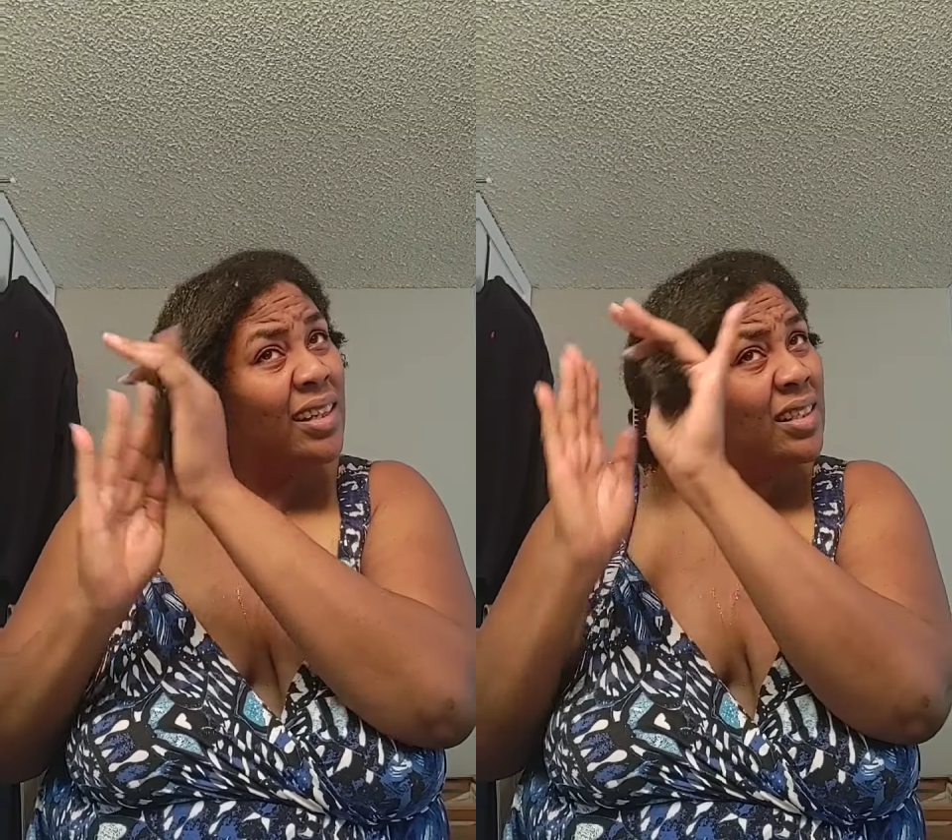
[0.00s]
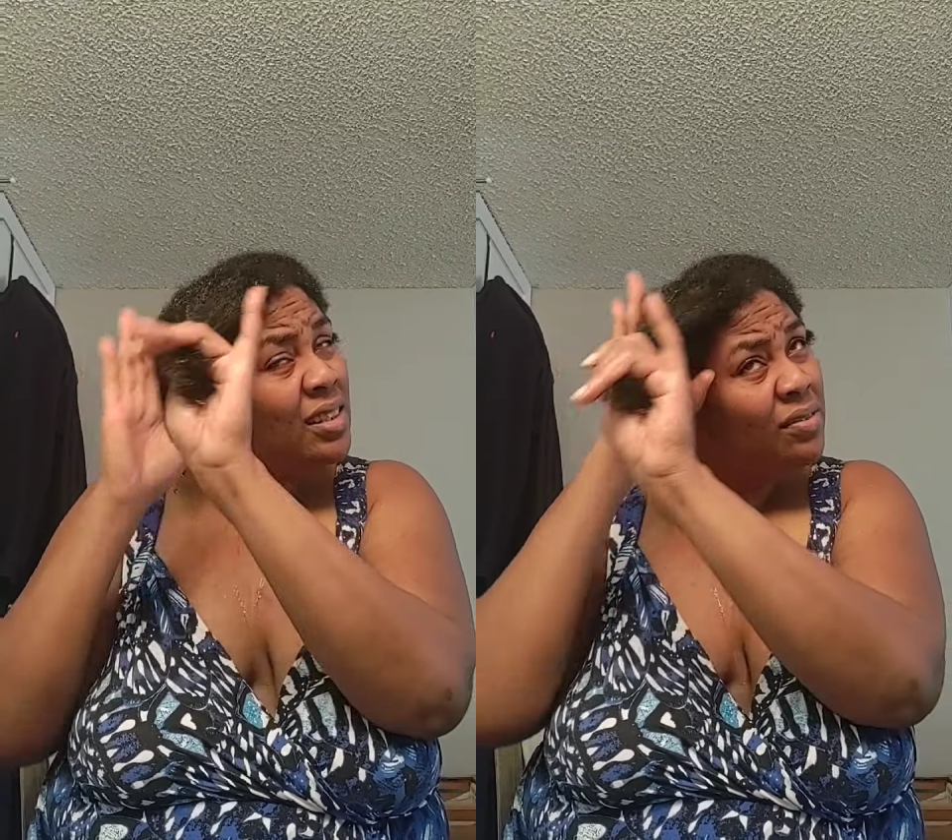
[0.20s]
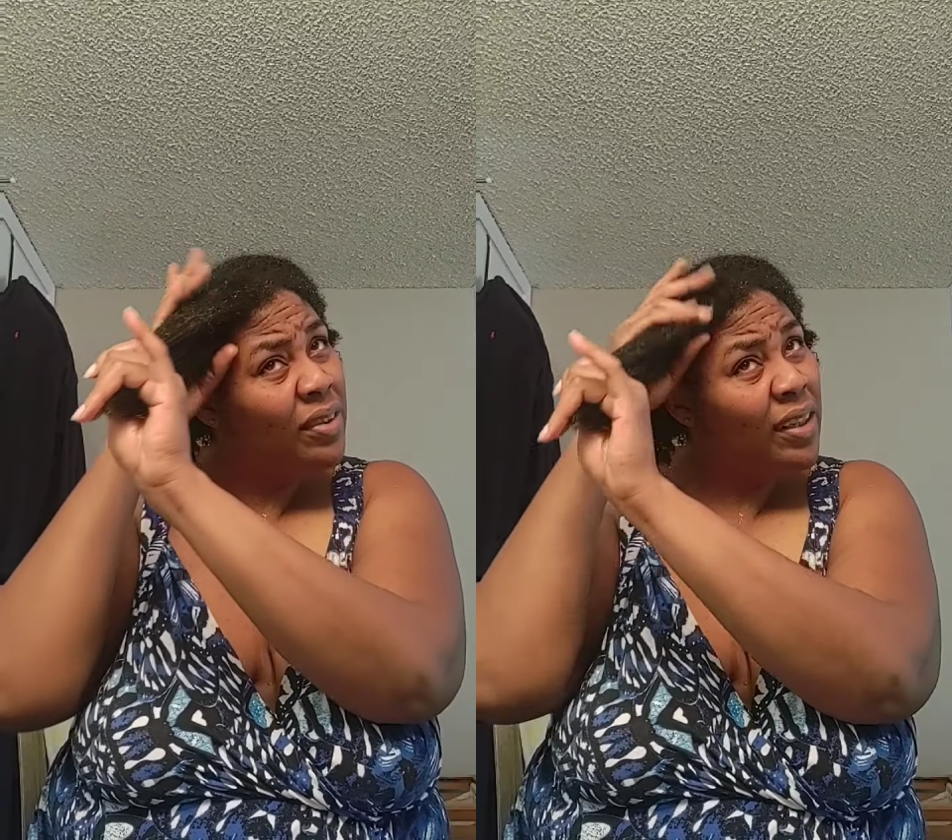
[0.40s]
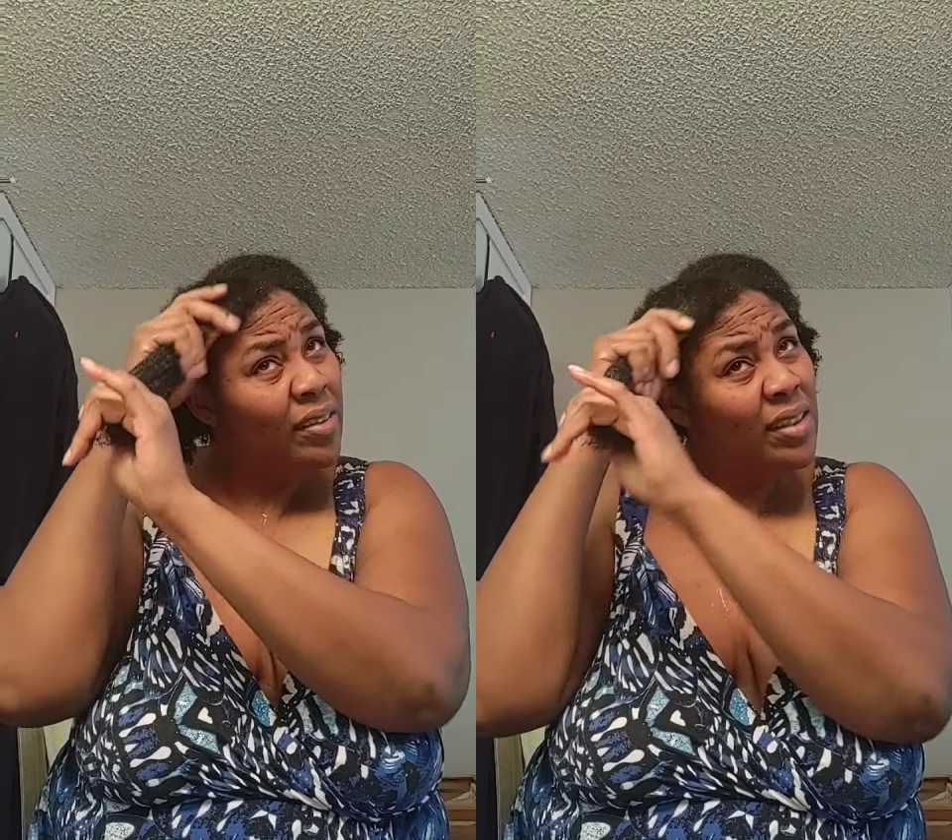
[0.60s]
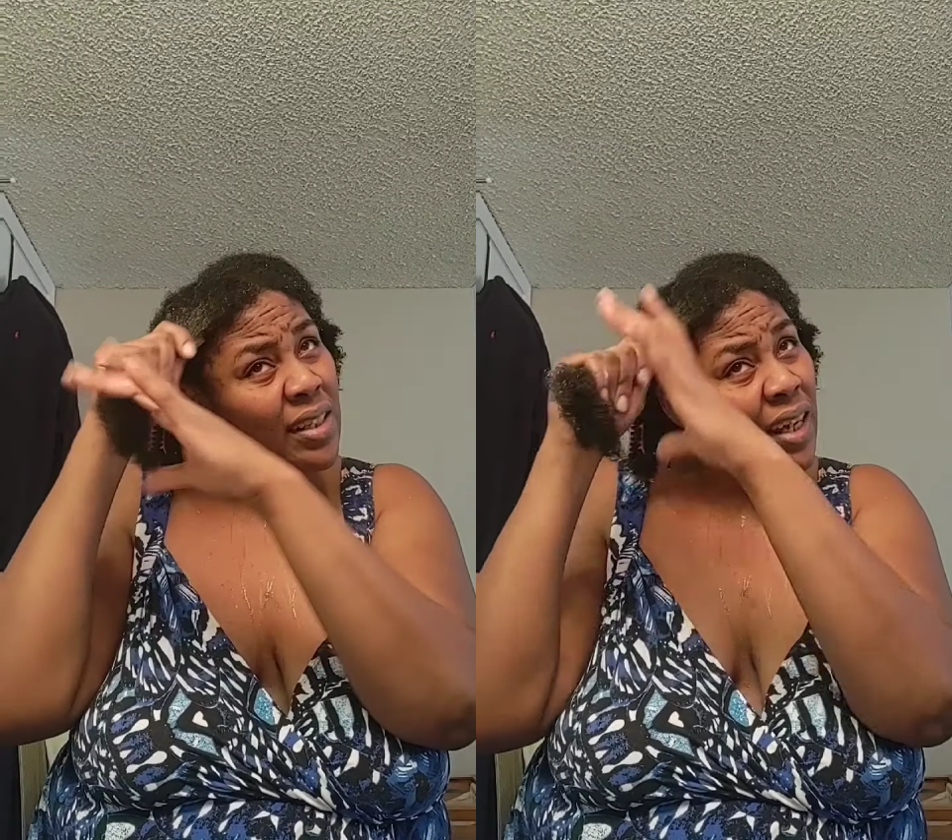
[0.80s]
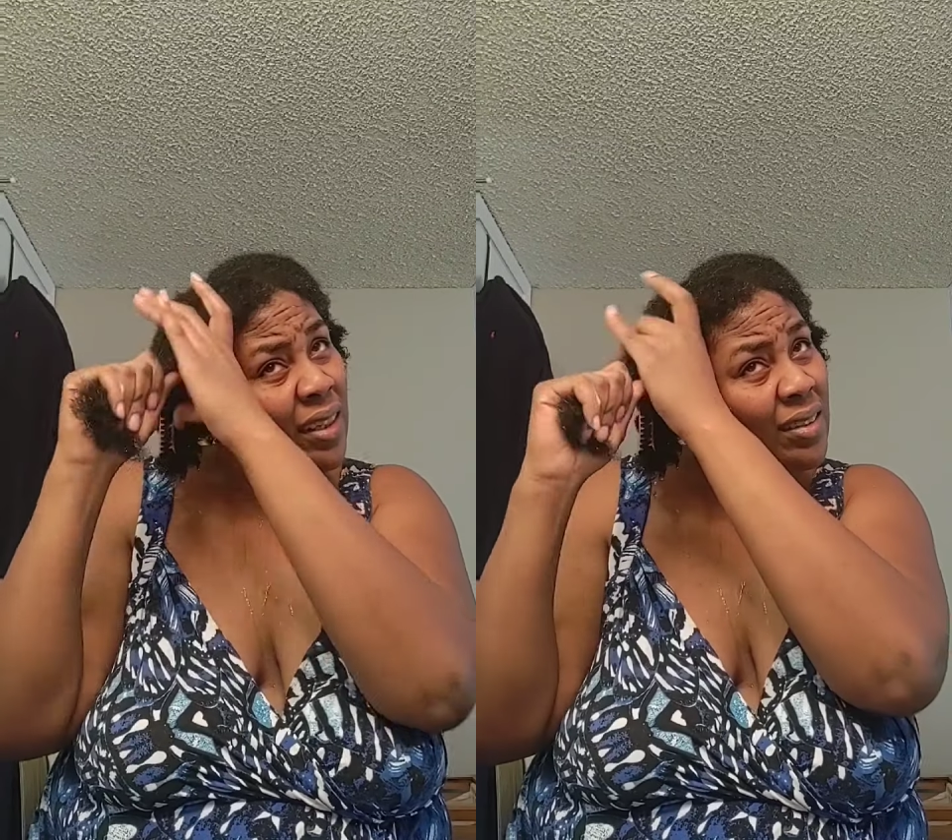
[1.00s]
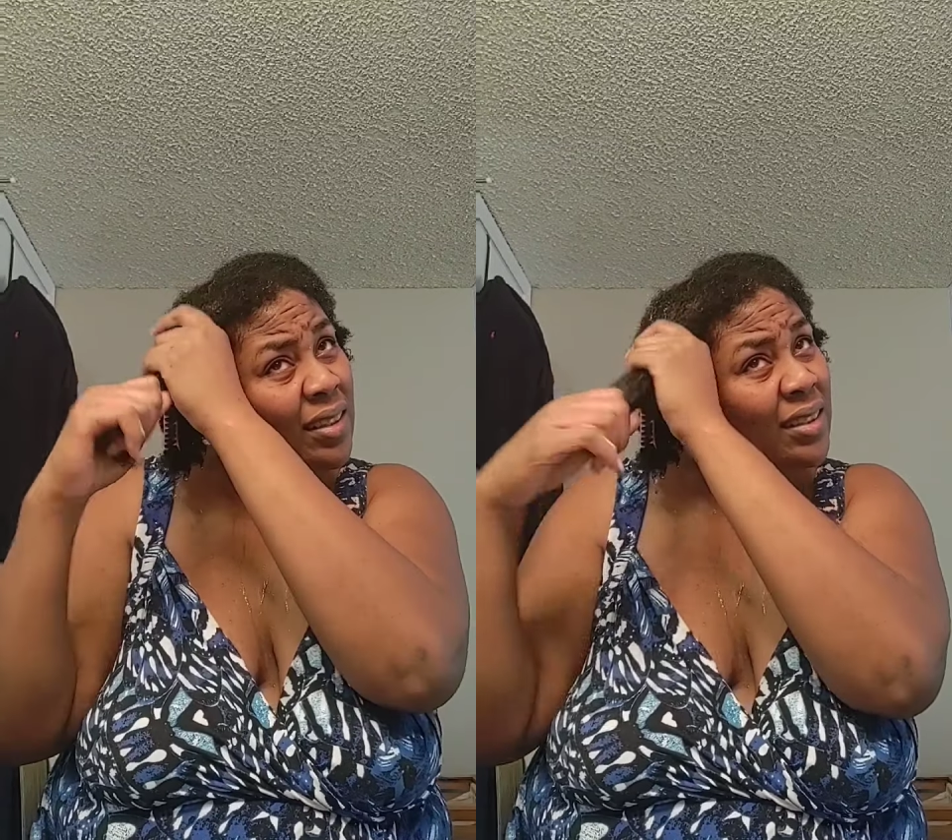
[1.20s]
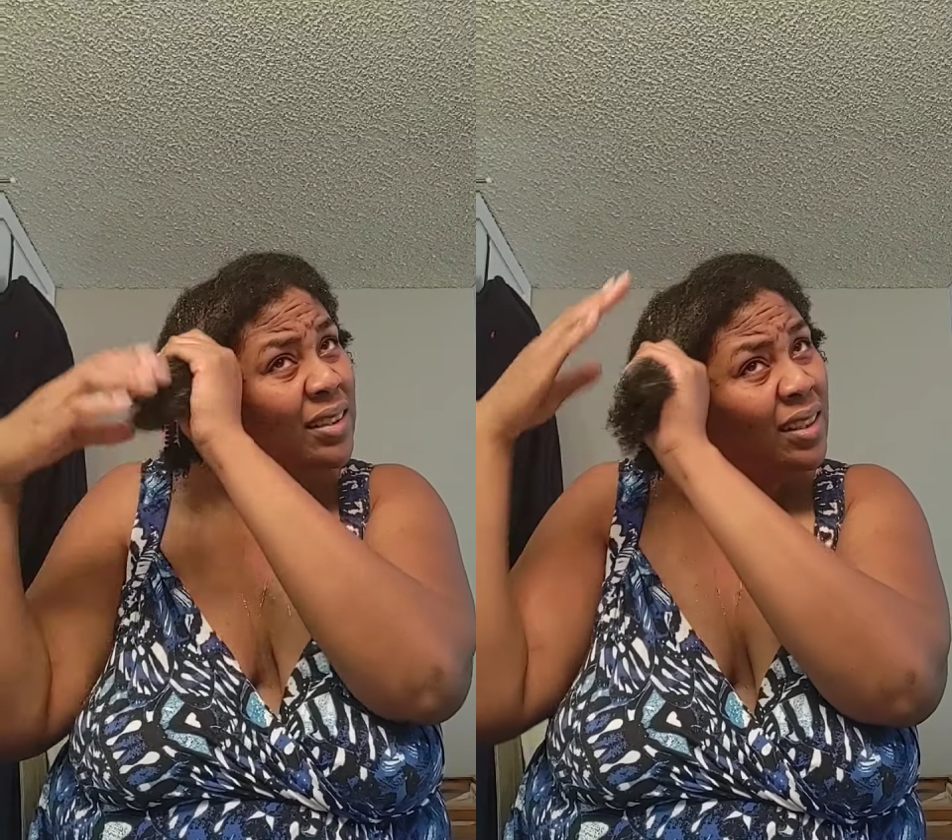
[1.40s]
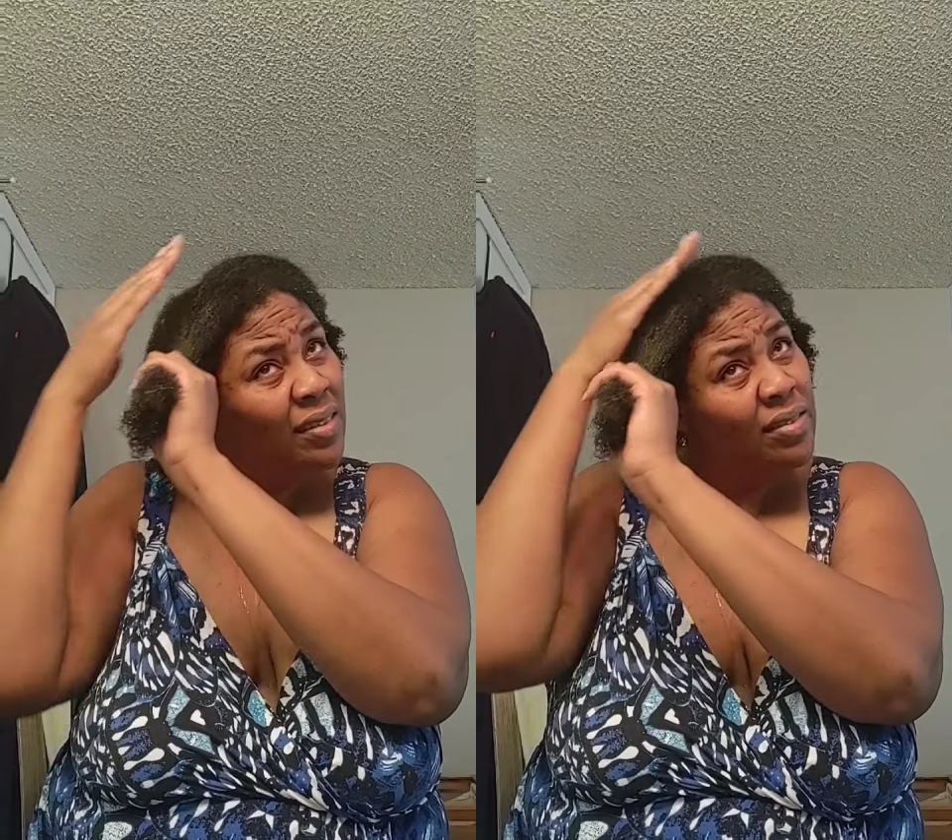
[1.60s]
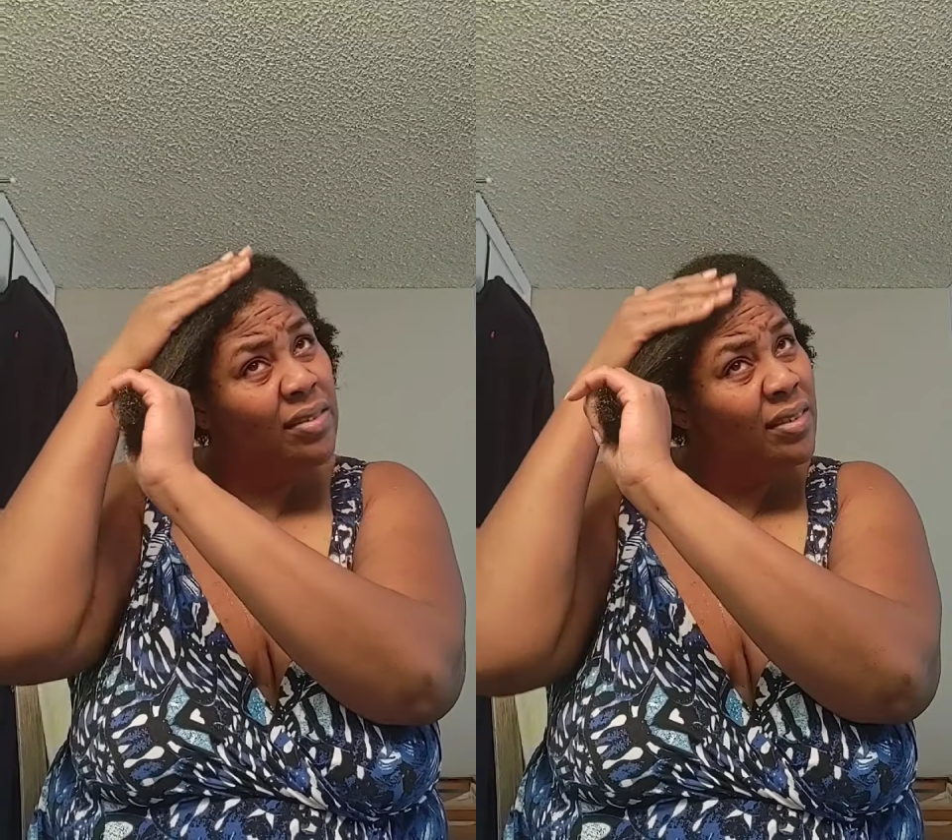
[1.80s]
I just finger detangled and
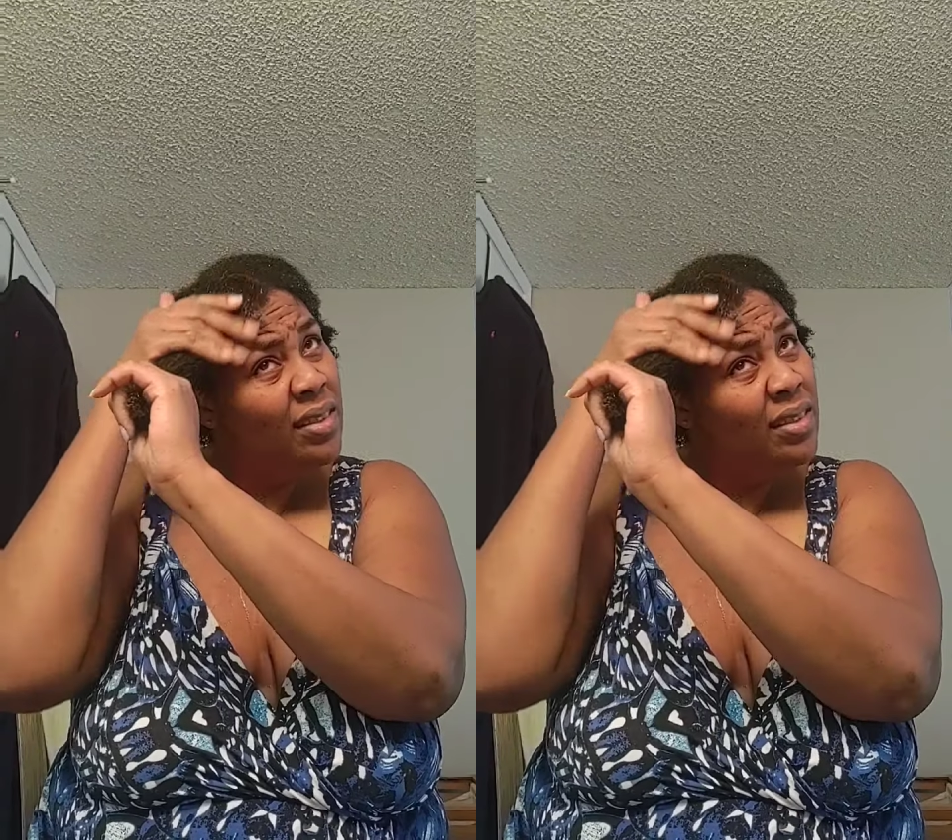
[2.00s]
stuff.